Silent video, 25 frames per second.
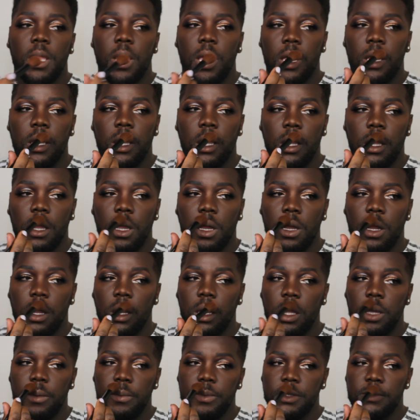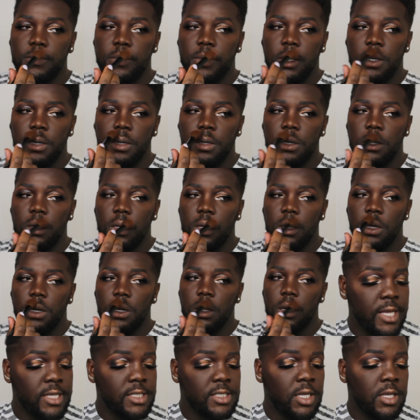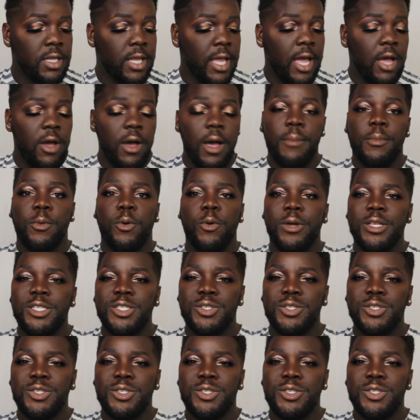And then I'm going to keep it low. So now I'm going